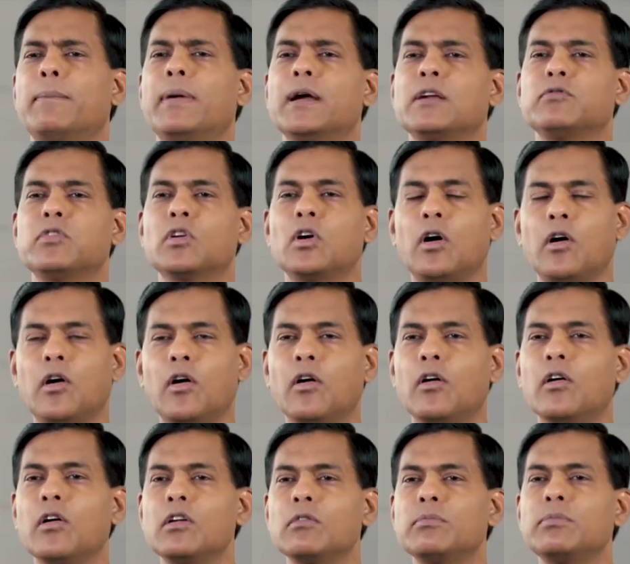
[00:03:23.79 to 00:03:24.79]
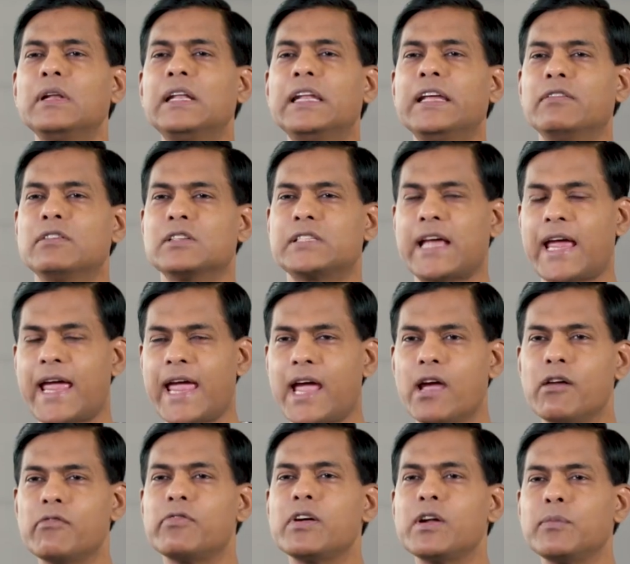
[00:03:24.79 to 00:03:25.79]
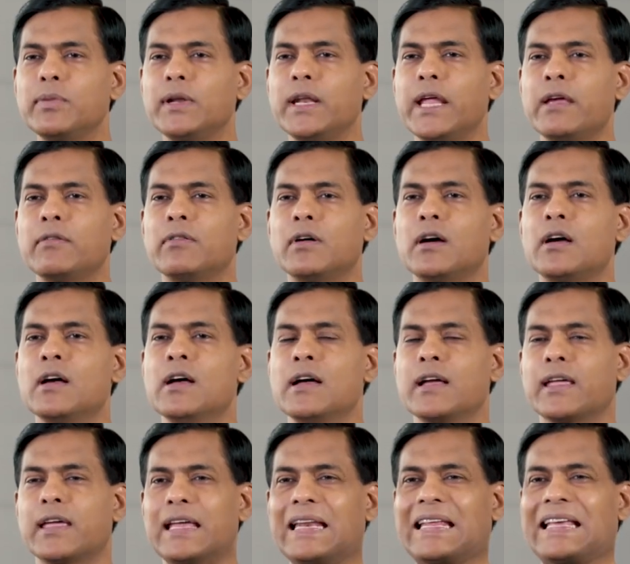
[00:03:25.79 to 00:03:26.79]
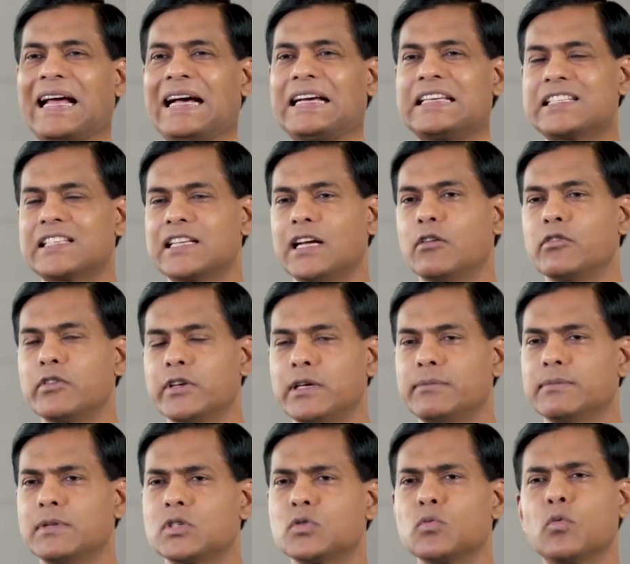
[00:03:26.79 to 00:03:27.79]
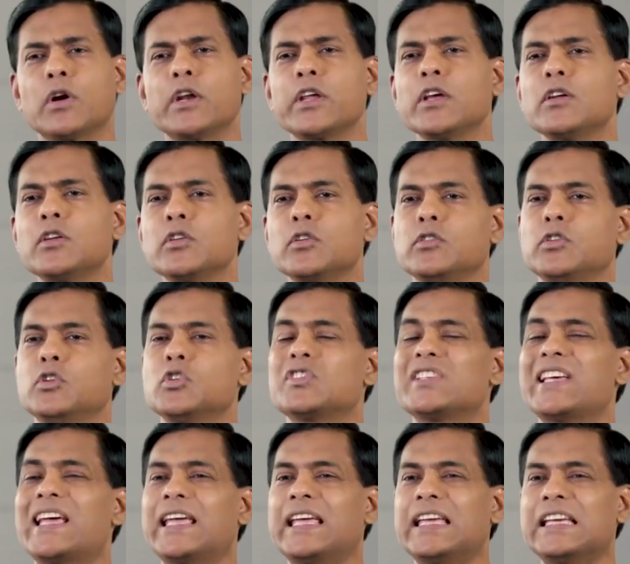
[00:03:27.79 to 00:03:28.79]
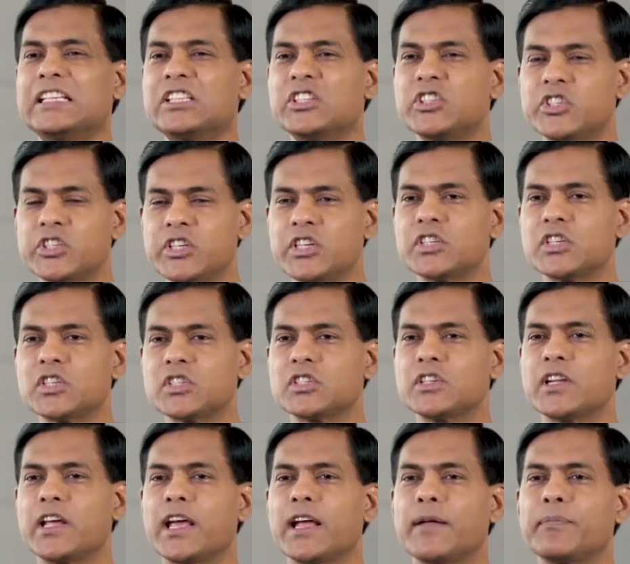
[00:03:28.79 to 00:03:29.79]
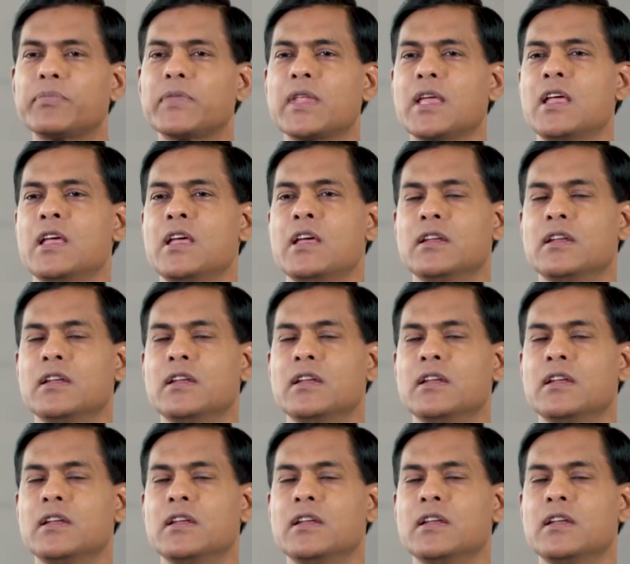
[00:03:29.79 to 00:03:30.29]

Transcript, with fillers: But for all believers, every believer can cast out demons. What do you do? You say, In Jesus' name,